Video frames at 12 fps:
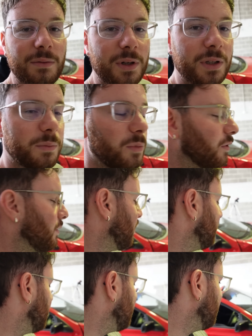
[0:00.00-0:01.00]
we're gonna move
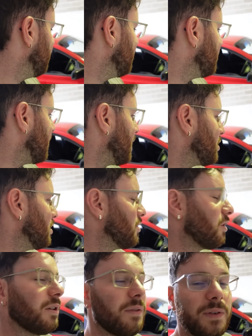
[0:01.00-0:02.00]
over to actually
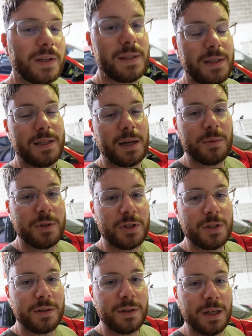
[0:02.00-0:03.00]
trying to fix the
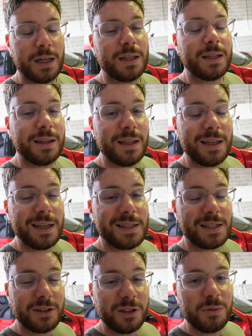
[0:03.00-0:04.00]
damage. And I think
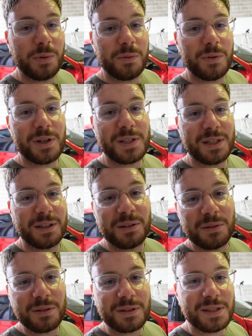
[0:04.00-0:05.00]
it's a little bit worse than it
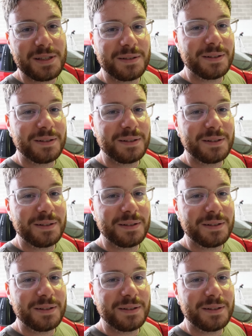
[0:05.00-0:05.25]
looks.